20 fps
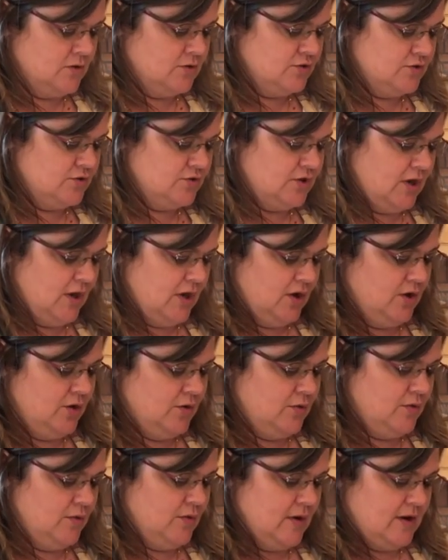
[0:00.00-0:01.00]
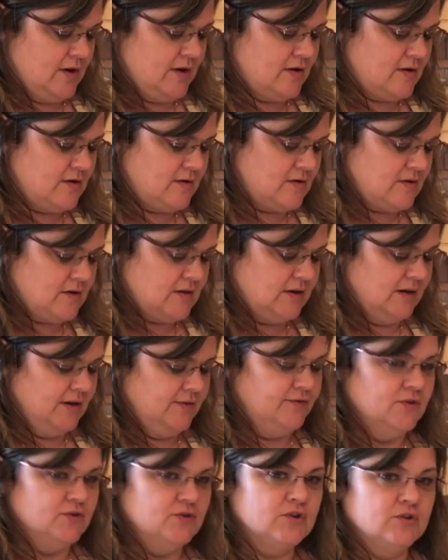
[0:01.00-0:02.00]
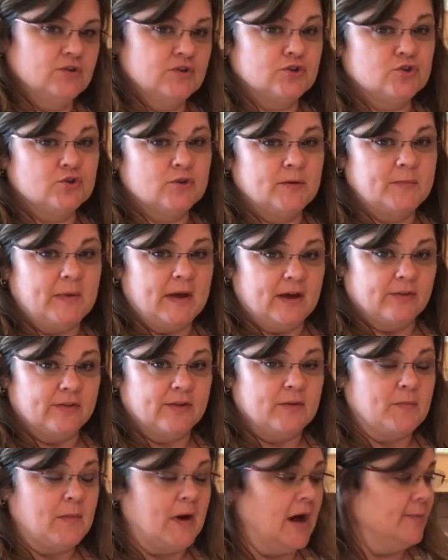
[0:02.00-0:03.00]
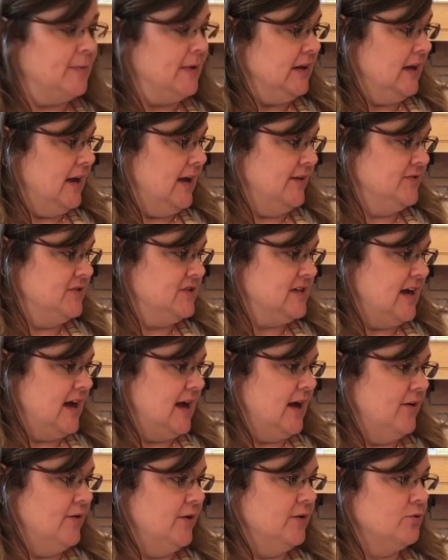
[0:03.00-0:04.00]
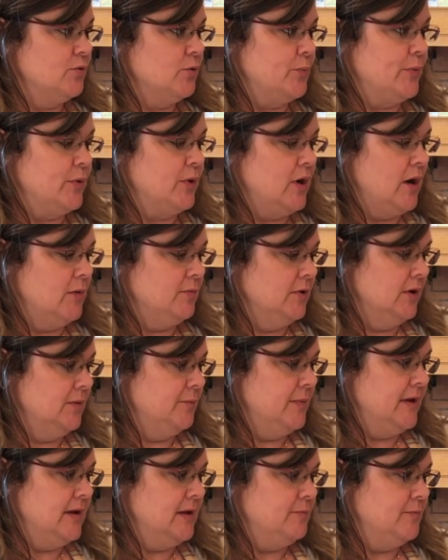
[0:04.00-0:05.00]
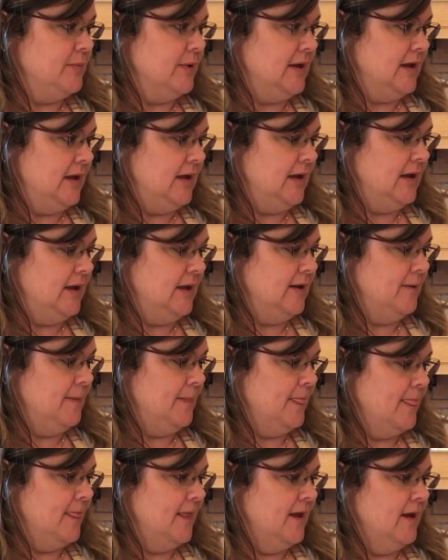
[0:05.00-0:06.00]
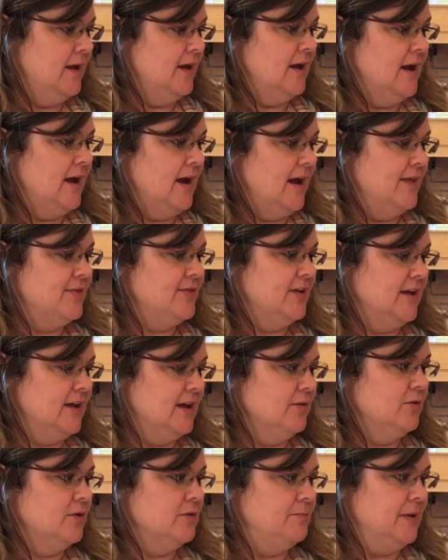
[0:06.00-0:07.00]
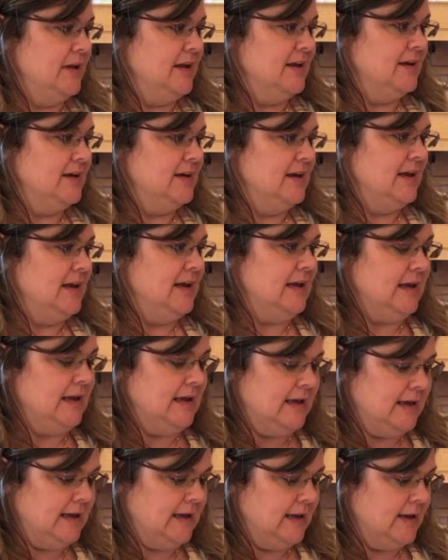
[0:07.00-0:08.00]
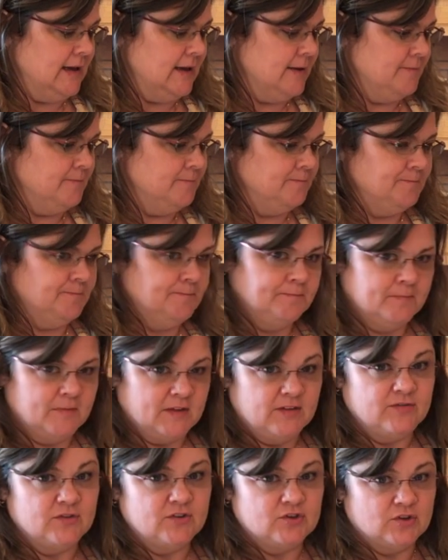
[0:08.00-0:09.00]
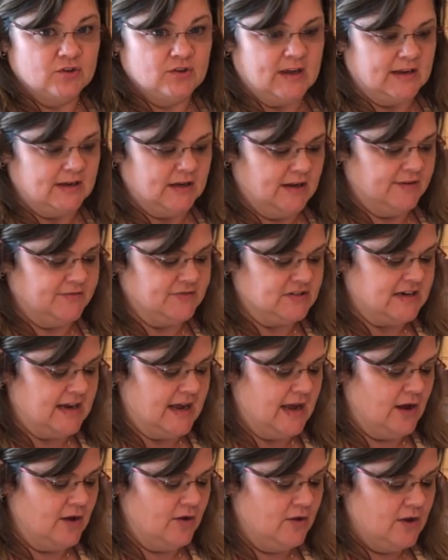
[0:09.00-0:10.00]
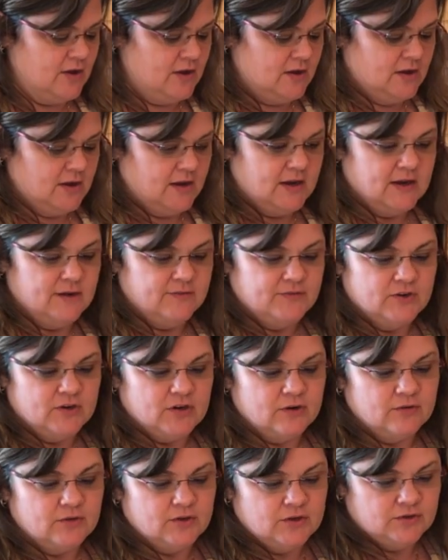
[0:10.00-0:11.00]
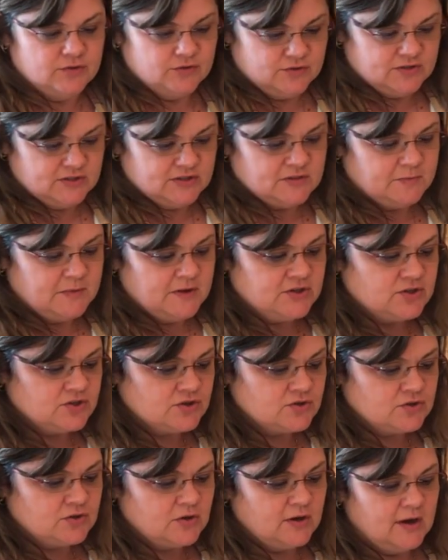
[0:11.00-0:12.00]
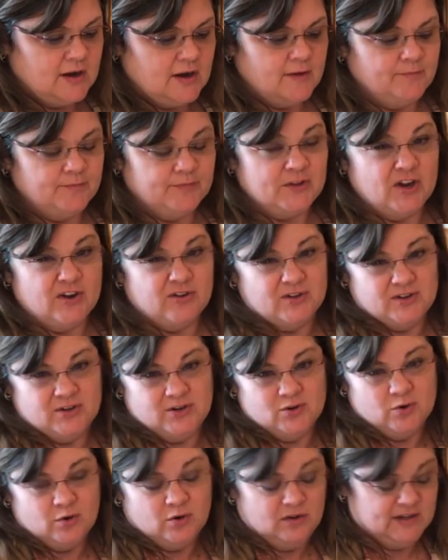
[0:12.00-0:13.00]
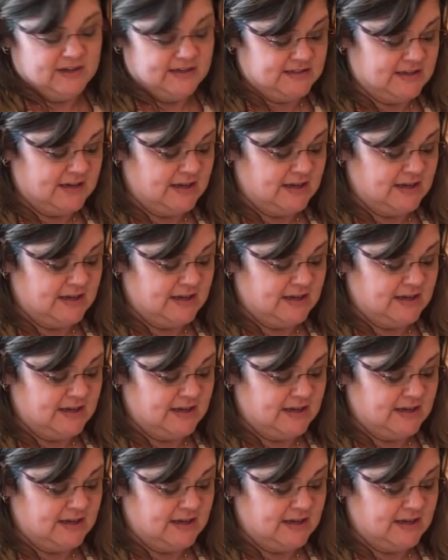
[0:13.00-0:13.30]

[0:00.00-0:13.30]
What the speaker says: So, and if you do the Trim Healthy Mama lifestyle, it would probably be, I think it would be an E if you do that lifestyle, and if you don't use as much coconut oil as